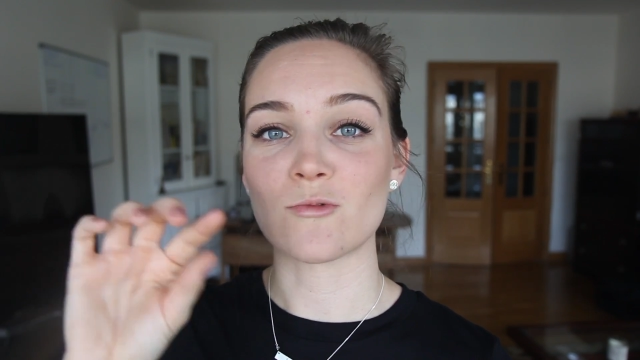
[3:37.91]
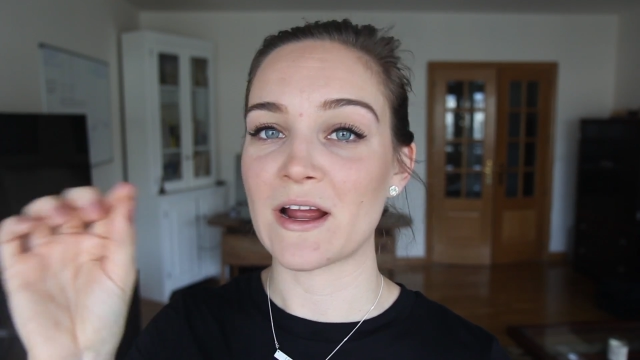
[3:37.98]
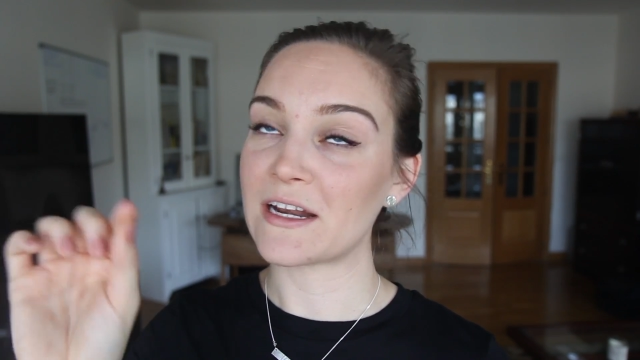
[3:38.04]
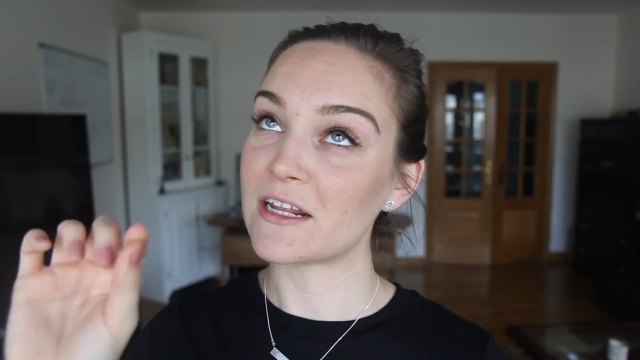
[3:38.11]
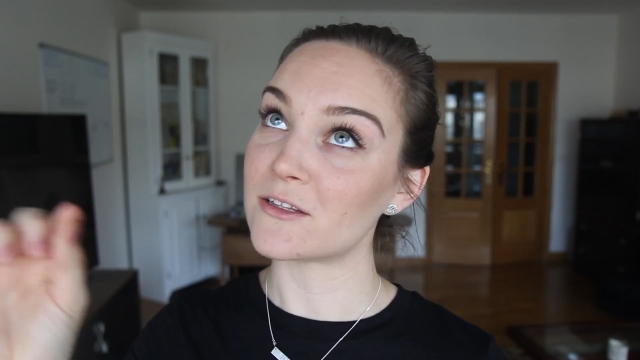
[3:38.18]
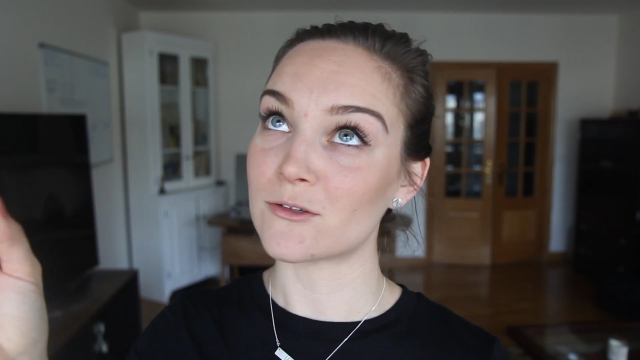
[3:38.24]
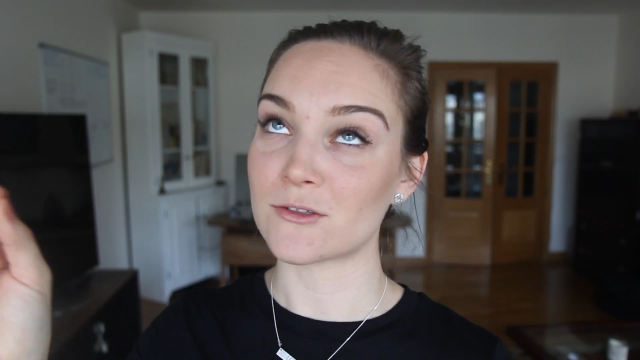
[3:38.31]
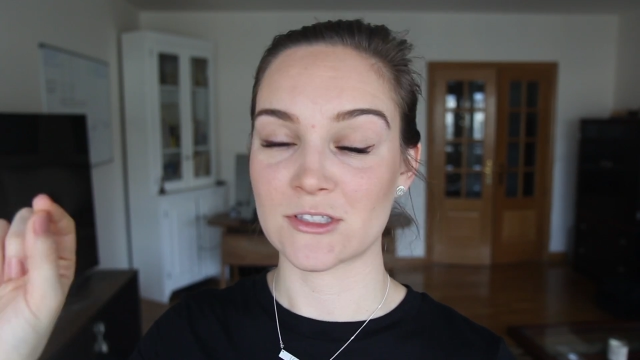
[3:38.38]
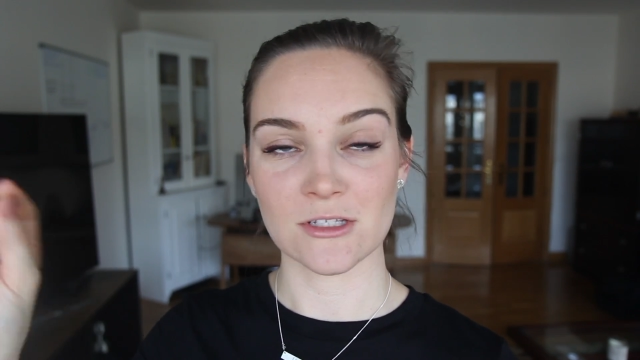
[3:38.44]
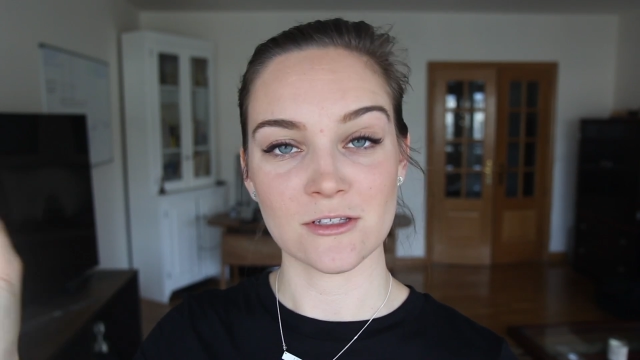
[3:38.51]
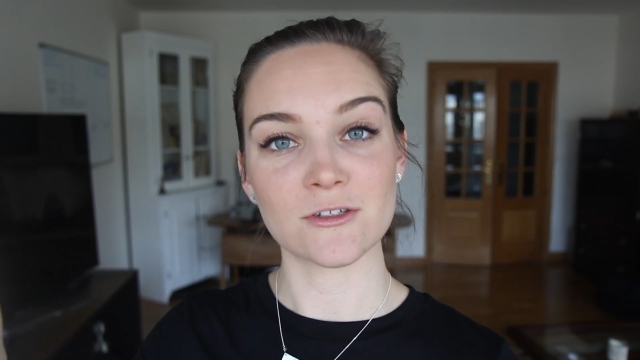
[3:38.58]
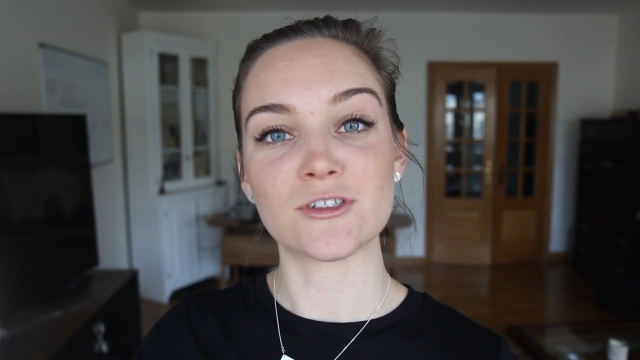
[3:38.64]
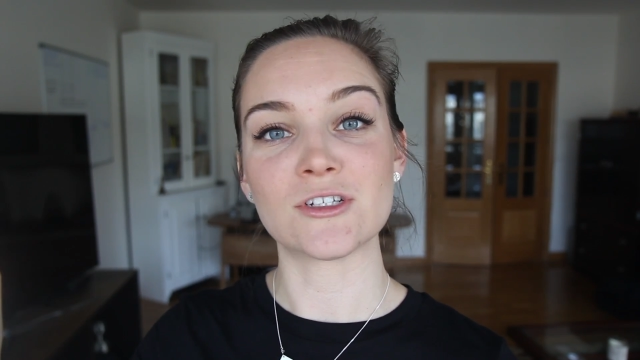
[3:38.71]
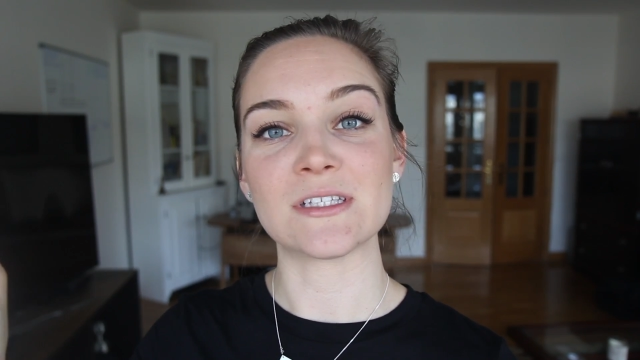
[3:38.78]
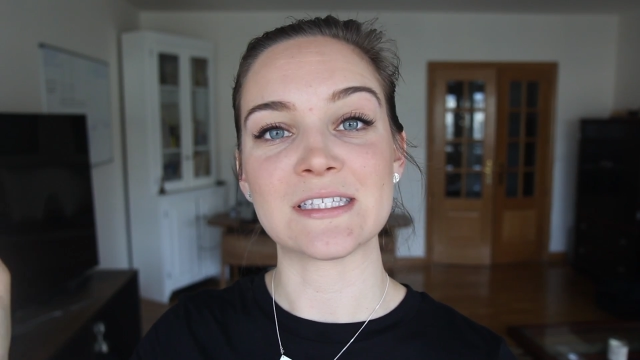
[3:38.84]
writing those
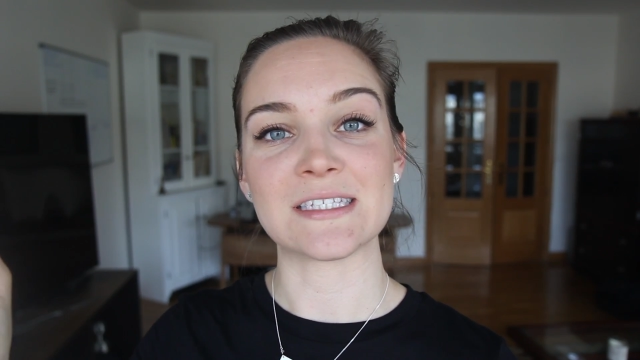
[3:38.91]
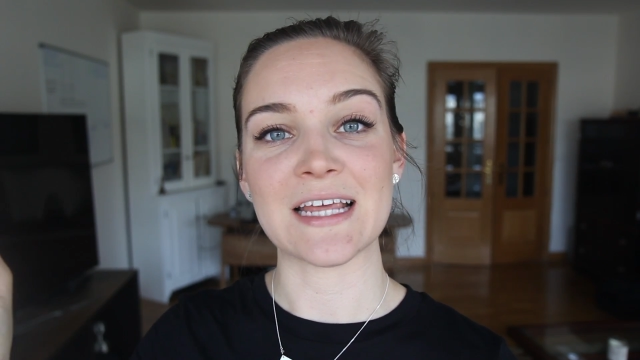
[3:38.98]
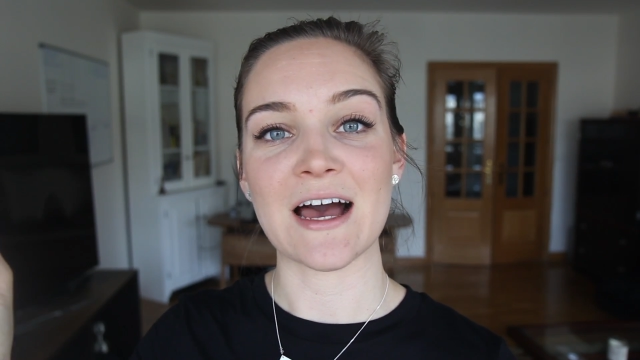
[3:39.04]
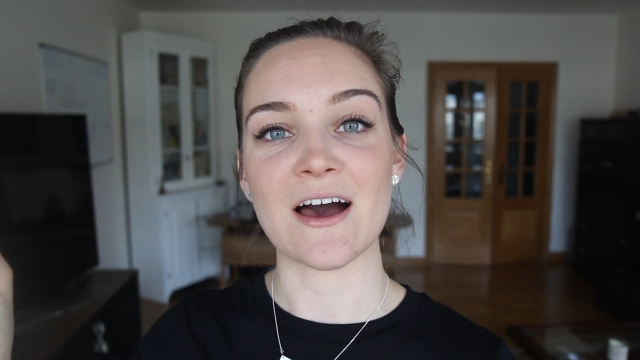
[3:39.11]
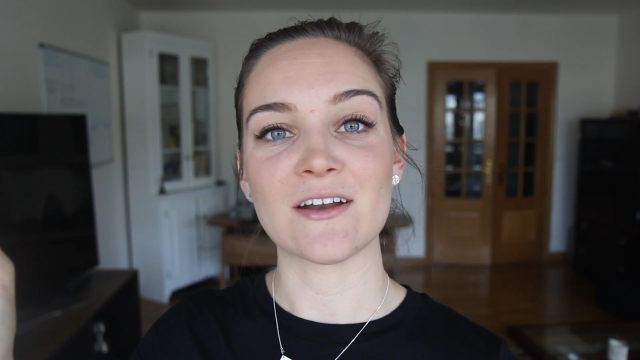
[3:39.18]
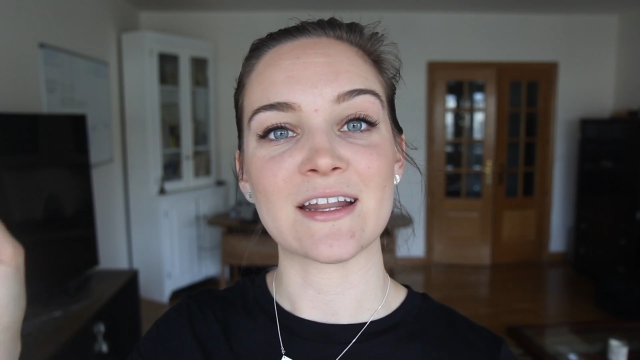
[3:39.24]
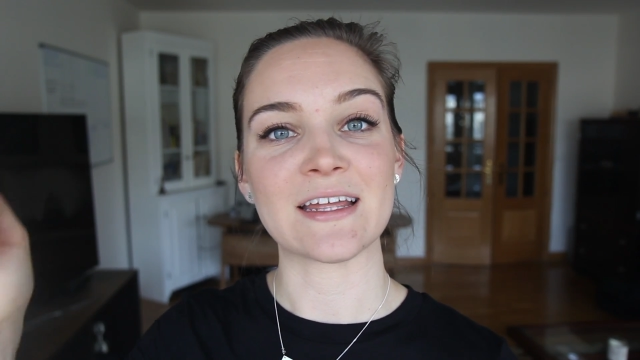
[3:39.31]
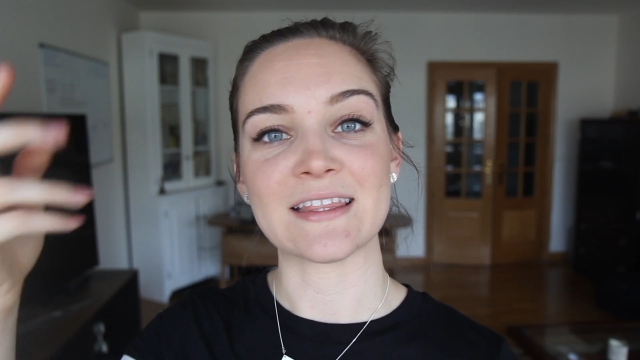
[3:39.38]
solutions down